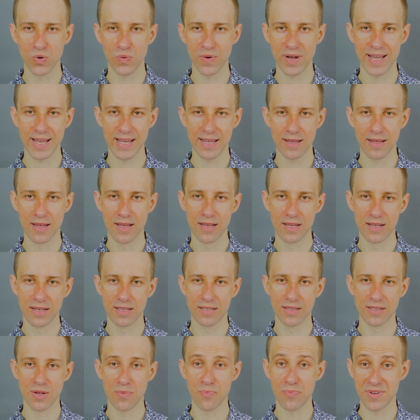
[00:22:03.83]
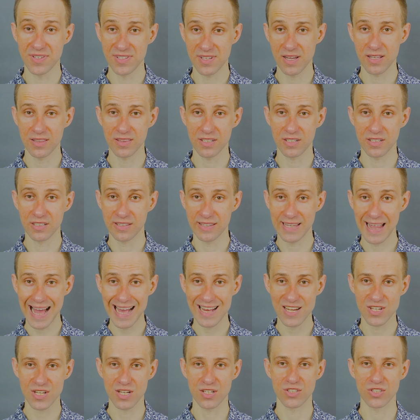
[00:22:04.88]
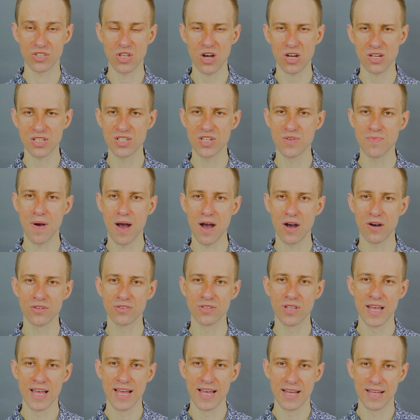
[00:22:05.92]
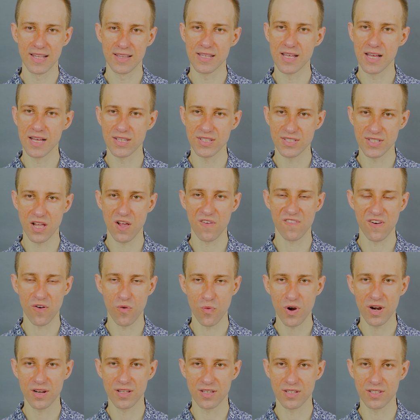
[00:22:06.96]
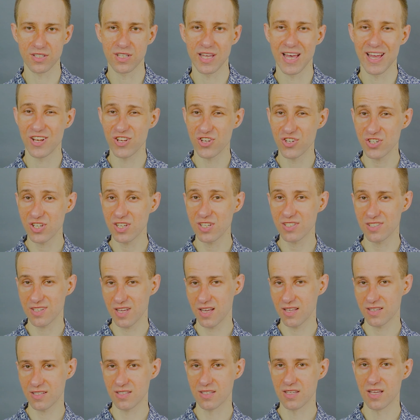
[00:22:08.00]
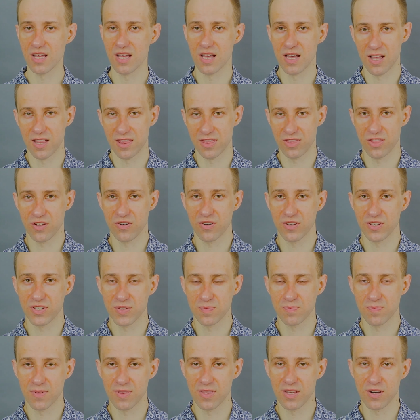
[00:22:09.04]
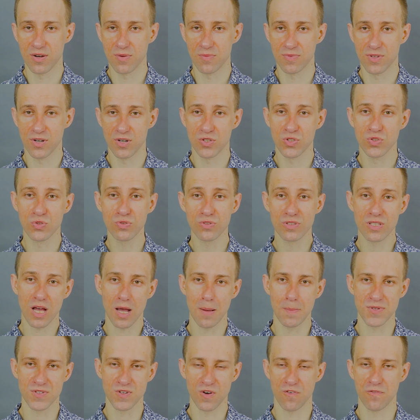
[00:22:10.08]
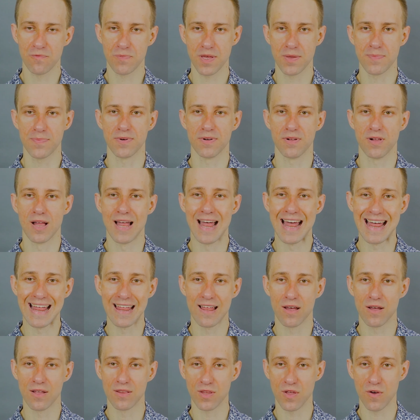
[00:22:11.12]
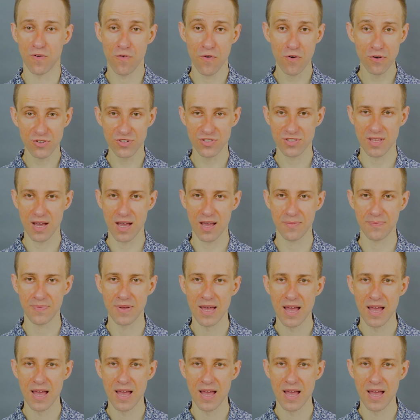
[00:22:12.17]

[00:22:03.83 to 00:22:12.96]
way the presenter Tasha talks about the self-awareness, and she says there are 2 types of people. The first type